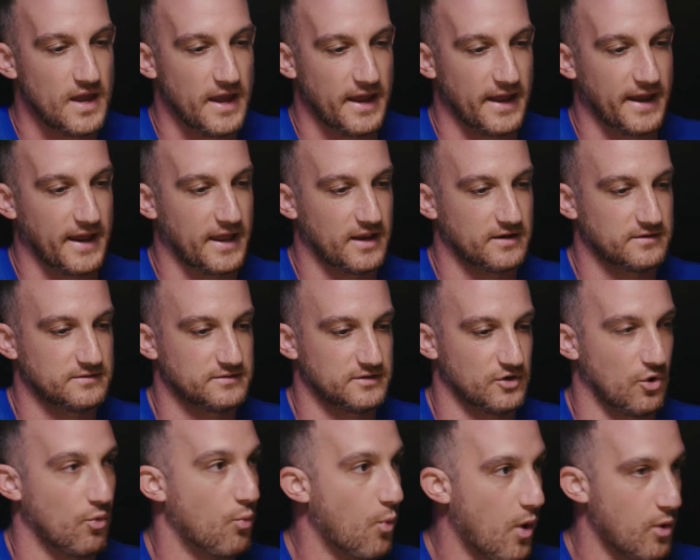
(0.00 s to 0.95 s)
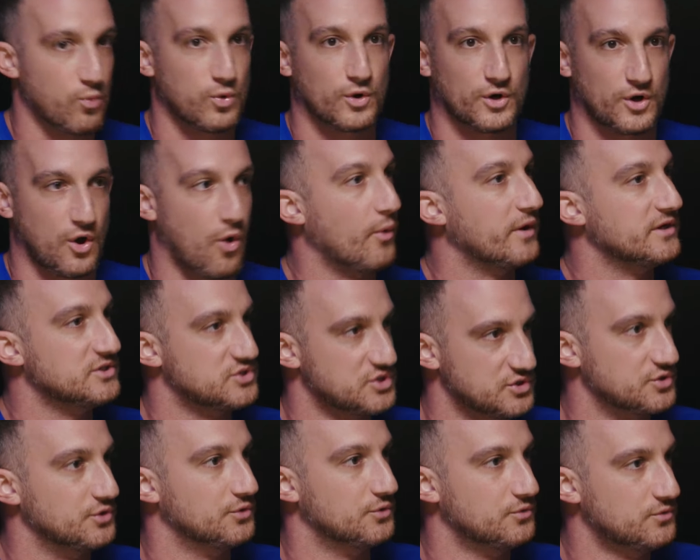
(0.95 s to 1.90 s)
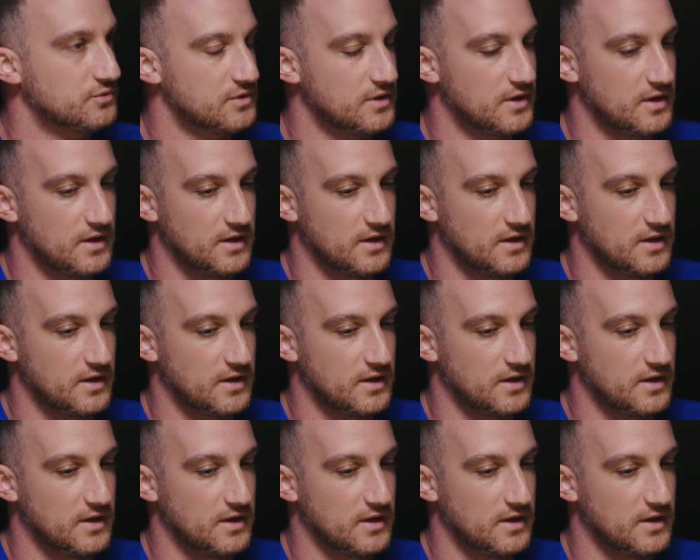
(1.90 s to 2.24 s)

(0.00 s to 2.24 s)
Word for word: and you know what we're going to do